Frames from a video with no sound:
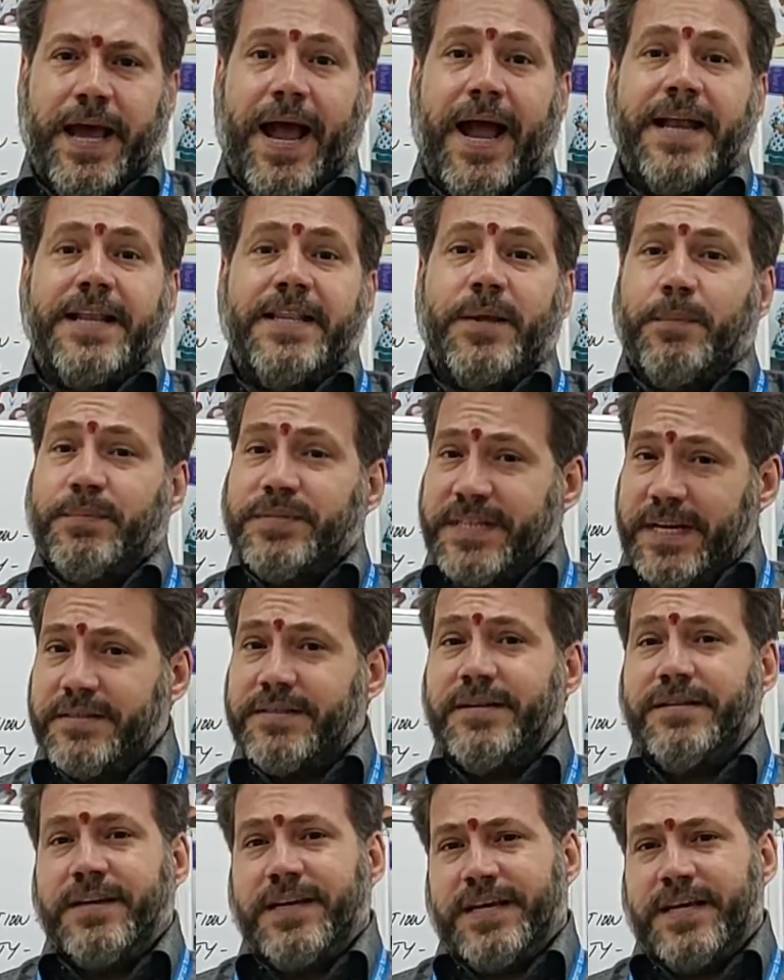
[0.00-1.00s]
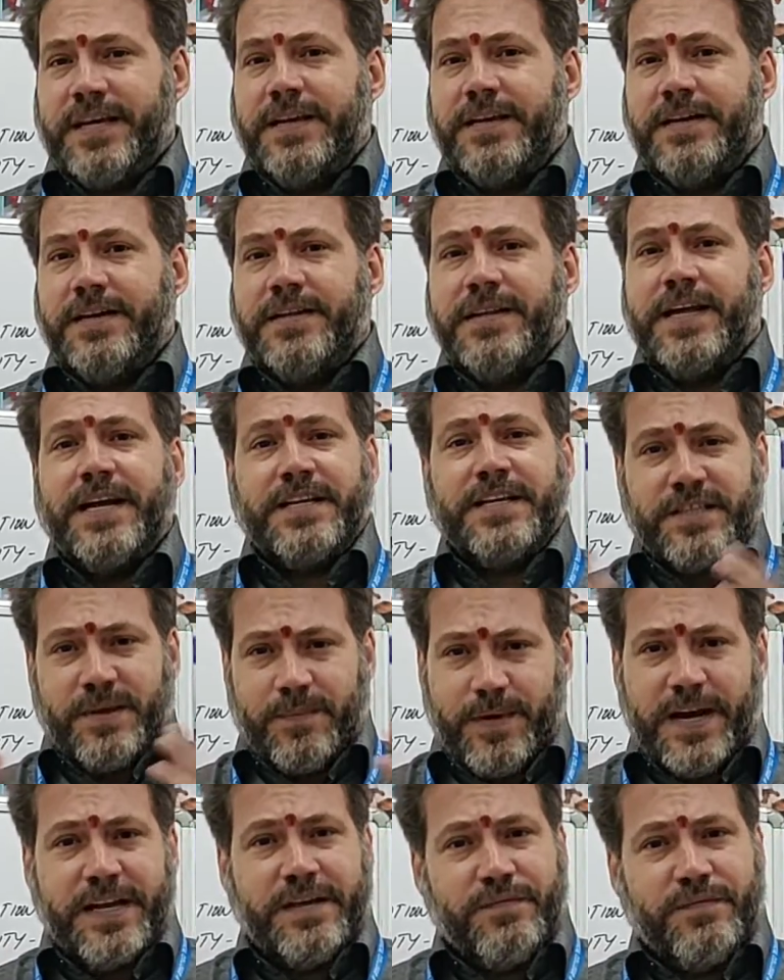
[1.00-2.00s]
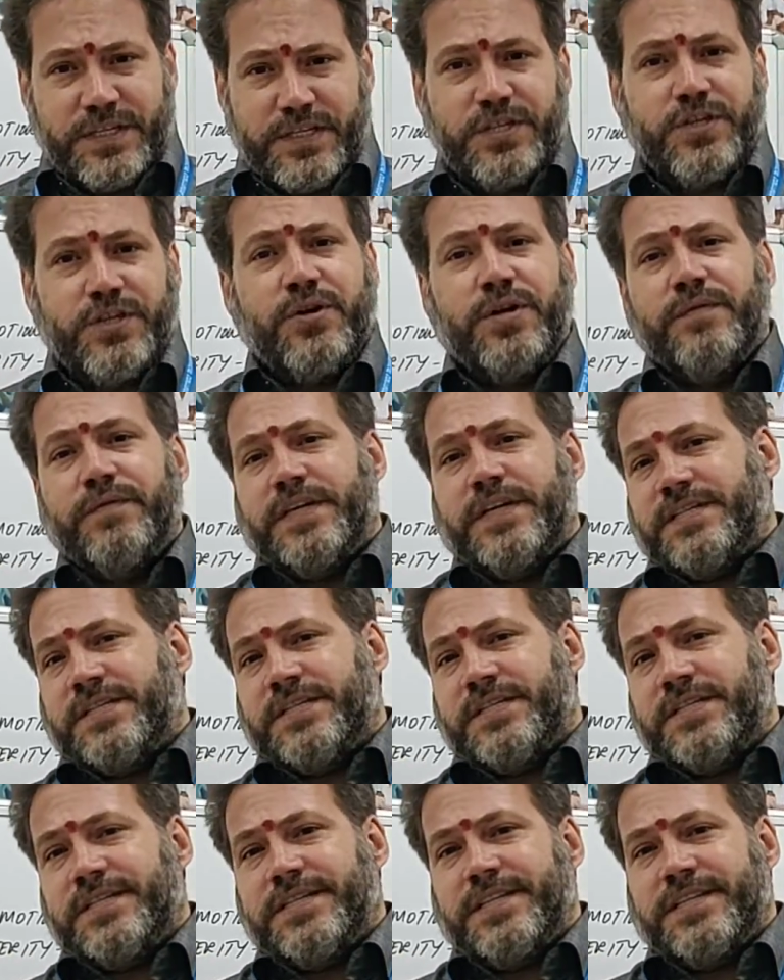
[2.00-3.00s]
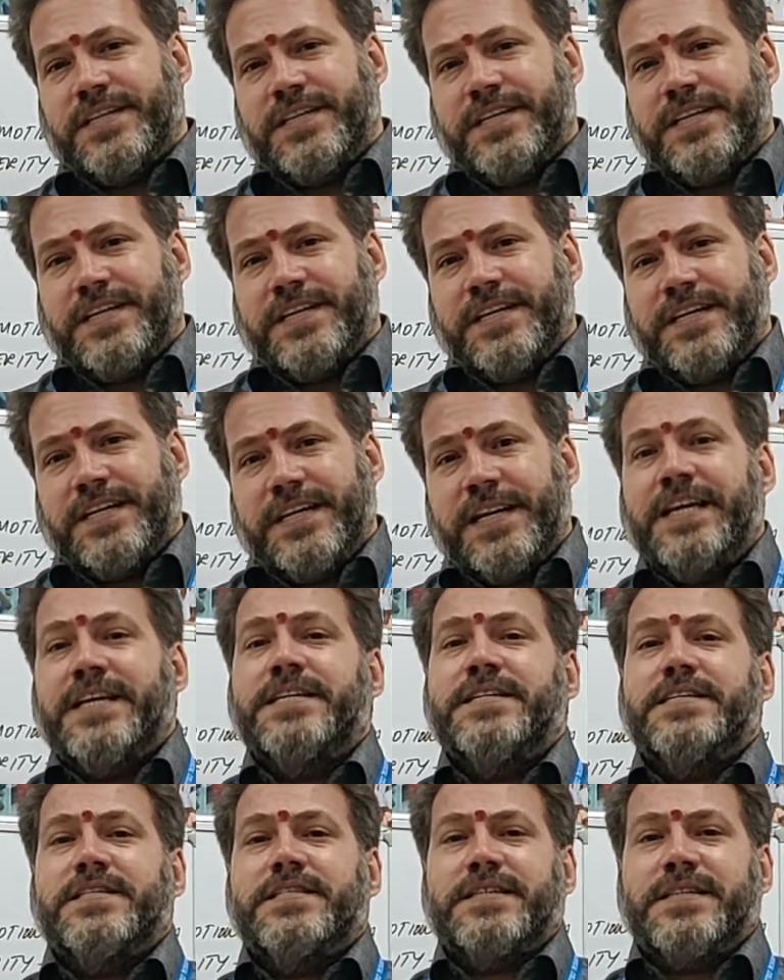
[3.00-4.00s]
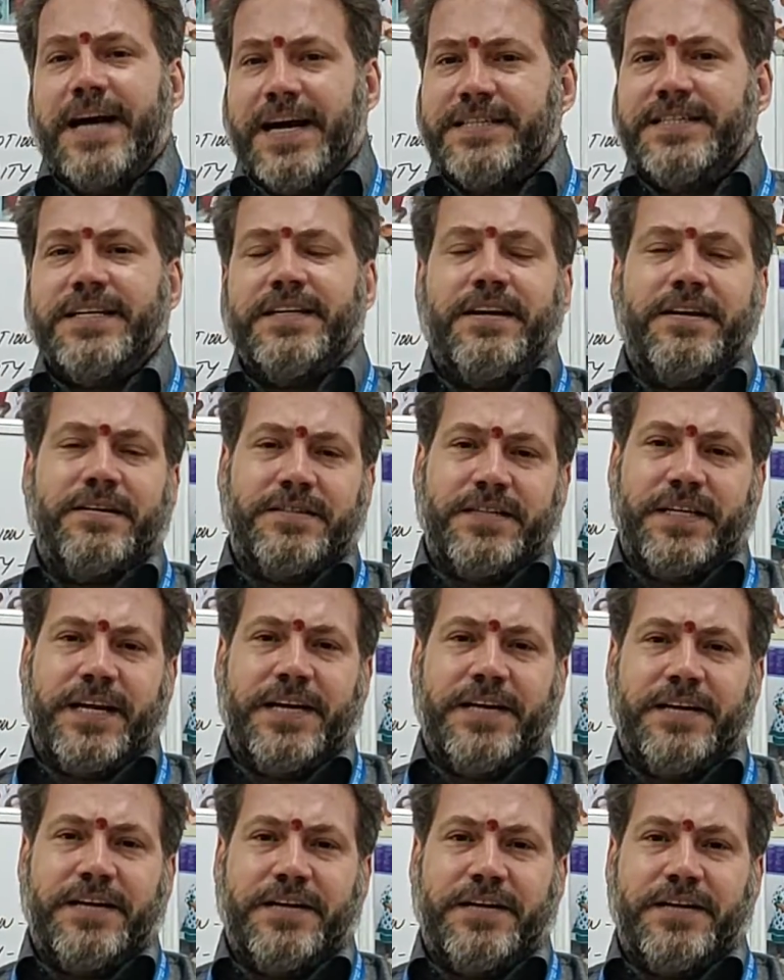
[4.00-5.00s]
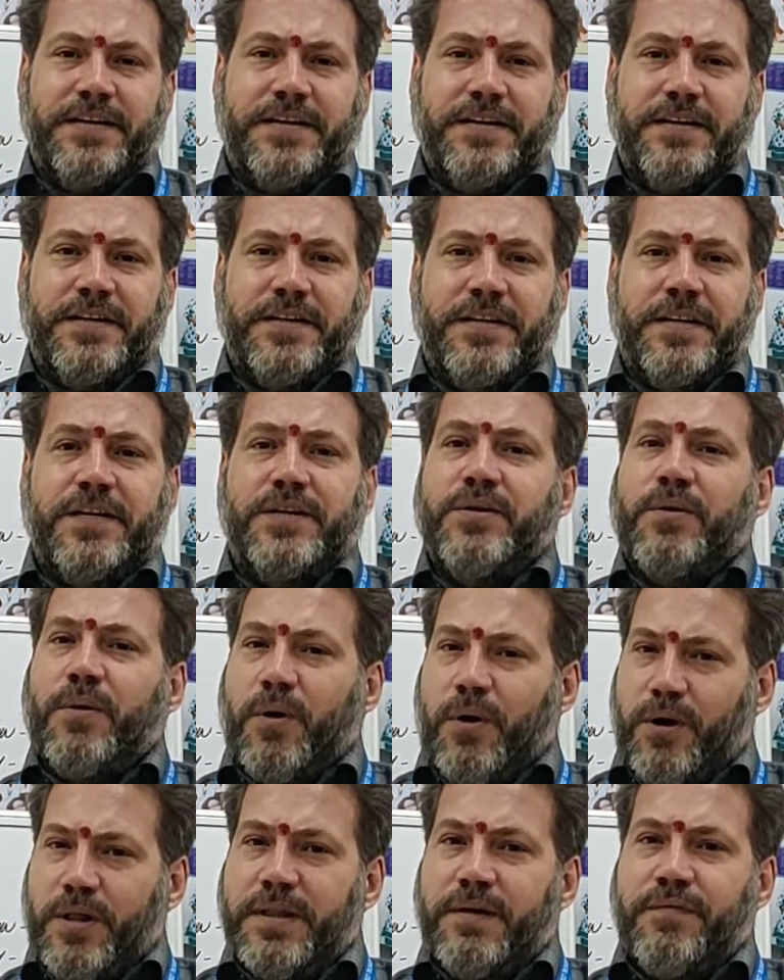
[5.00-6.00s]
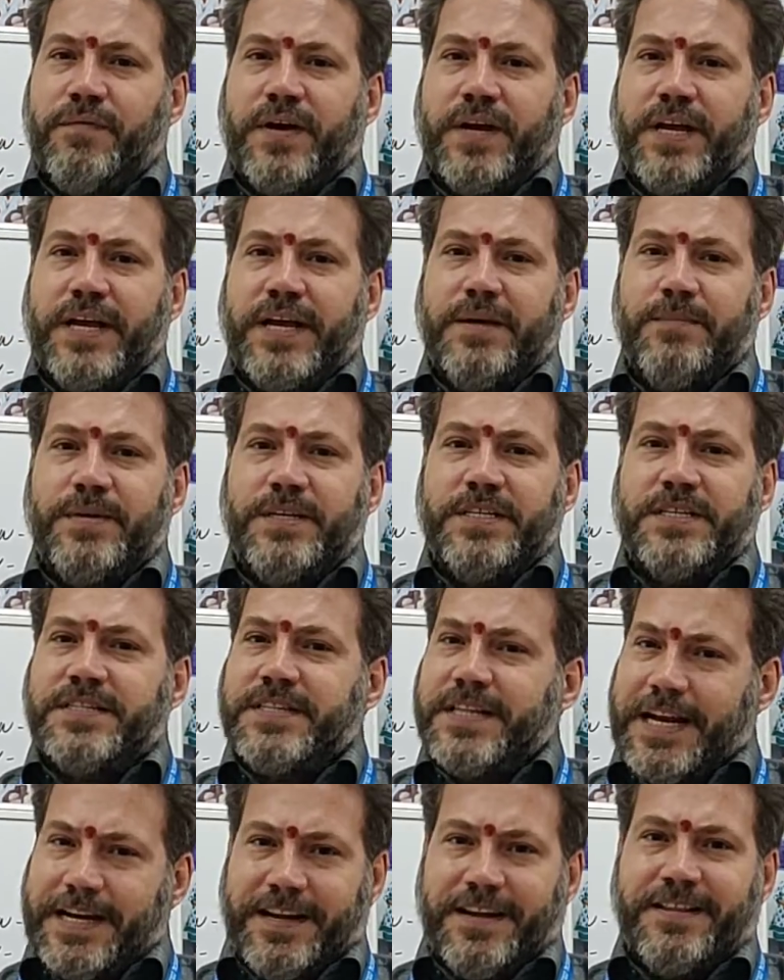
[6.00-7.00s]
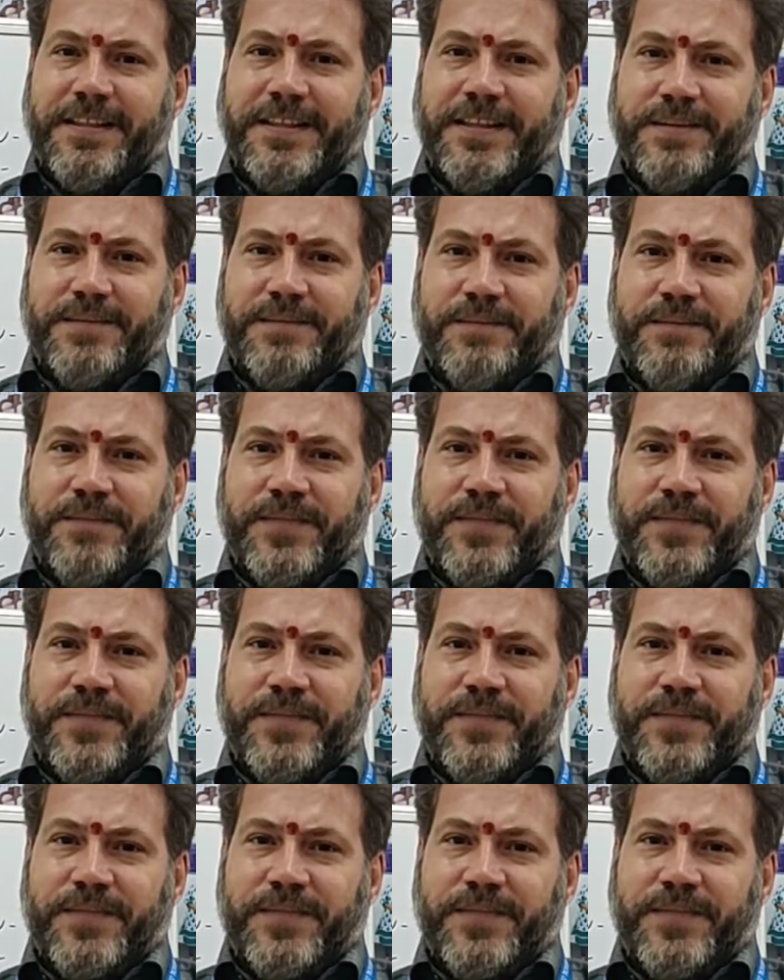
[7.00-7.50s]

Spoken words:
And the Prakriti, that is the manifest universe, is directly related to all the five elements that are there.